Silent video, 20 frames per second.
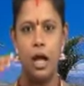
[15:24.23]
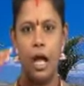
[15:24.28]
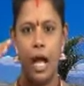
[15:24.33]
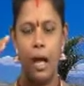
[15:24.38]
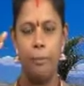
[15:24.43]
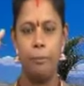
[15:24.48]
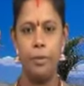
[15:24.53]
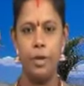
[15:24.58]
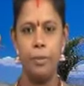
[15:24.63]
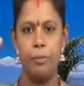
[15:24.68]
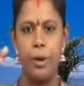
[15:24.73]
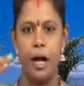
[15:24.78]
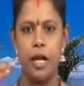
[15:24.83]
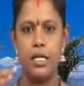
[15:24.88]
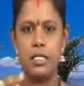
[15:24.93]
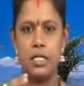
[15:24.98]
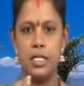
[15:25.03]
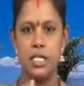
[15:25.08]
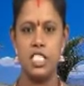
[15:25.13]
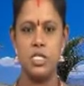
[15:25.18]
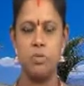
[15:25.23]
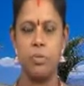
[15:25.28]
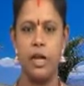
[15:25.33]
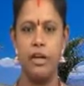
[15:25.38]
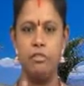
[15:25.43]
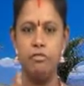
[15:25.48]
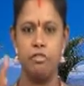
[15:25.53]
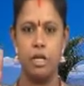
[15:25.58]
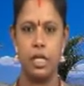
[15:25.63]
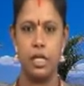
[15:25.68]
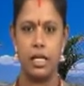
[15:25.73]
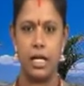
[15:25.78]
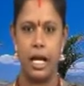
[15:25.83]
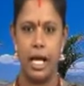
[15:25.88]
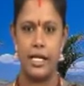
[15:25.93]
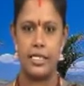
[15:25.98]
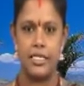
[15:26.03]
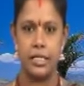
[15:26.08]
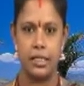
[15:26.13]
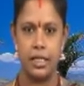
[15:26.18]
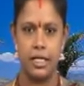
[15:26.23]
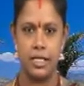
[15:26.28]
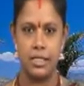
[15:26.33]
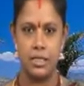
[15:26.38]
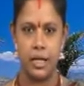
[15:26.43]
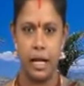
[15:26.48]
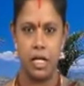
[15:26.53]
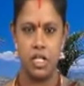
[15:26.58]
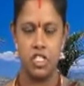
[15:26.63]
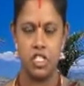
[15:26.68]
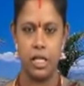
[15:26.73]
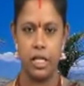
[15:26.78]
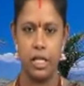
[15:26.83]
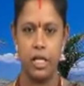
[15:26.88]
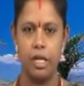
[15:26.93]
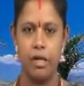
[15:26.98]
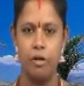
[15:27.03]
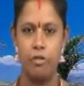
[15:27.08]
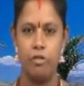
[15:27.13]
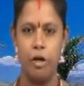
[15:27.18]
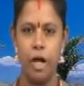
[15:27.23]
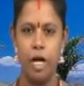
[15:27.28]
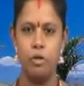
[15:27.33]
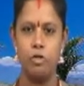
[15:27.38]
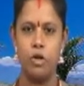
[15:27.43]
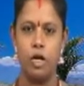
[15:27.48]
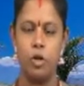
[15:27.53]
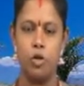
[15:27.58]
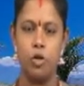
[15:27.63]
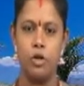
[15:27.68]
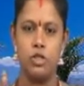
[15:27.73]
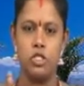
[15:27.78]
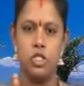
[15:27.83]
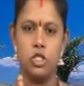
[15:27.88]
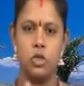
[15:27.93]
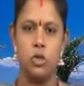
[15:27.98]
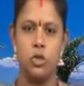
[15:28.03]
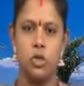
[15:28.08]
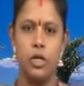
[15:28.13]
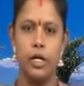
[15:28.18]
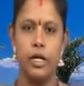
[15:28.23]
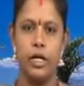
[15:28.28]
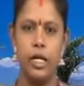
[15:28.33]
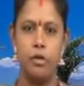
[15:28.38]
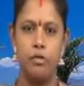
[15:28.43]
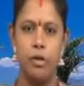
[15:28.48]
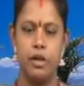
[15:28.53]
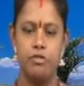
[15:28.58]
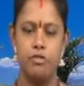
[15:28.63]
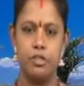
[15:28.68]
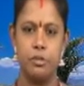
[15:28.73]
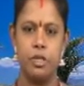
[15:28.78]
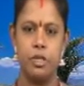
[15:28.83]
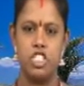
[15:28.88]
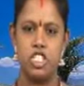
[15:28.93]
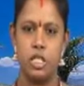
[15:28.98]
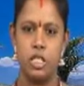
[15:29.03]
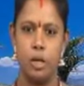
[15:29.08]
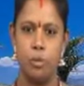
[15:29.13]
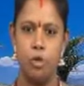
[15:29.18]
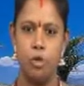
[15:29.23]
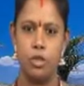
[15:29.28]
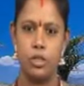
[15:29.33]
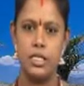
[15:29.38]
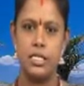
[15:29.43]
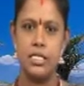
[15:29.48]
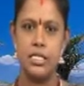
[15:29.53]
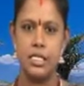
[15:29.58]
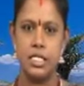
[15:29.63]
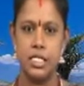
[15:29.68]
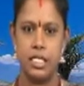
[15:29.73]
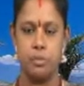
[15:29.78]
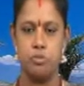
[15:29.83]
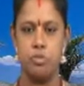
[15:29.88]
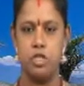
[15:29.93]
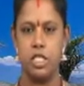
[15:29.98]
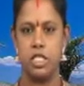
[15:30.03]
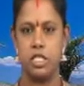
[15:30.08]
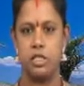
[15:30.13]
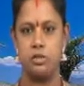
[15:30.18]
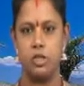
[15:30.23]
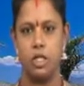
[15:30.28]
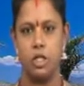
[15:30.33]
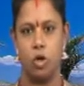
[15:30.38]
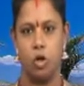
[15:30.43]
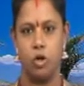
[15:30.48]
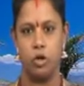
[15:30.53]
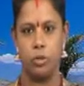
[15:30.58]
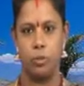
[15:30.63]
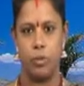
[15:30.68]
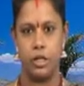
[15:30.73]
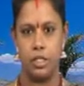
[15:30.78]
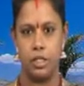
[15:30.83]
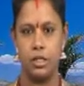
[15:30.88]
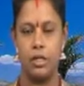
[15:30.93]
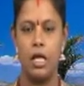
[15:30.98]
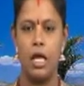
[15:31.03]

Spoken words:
Upper part is meant for class index entry, where we are going to give information about the subject of the document.